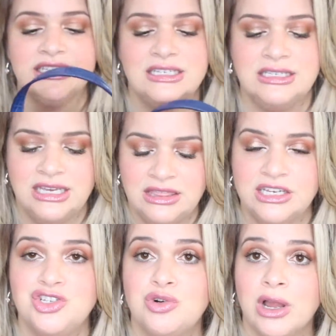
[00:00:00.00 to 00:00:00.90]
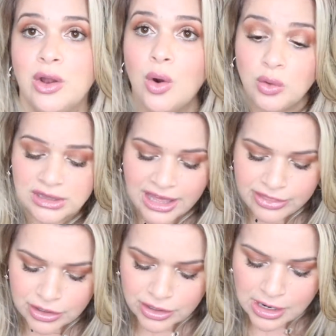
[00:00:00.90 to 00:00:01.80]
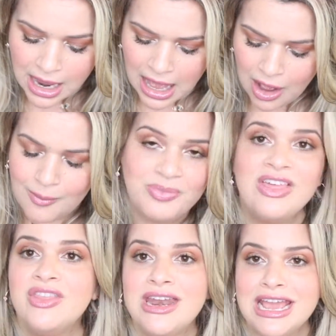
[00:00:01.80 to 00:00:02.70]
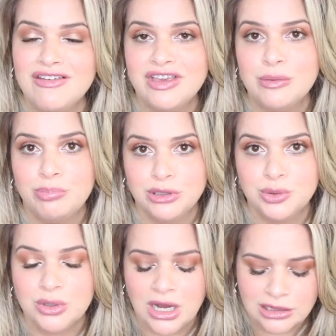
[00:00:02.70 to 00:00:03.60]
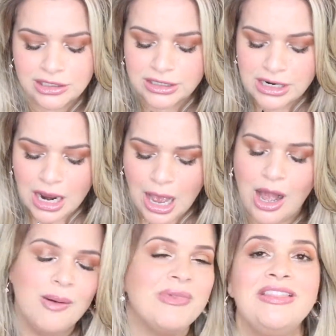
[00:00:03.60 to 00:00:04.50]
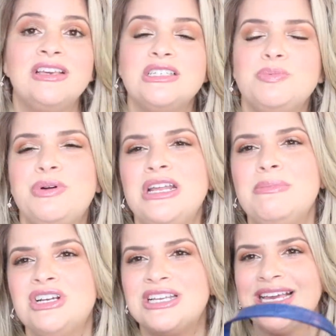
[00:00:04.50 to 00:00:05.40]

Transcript: this is in the Dragon leather um, in the navy blue color. Um, and this is pretty much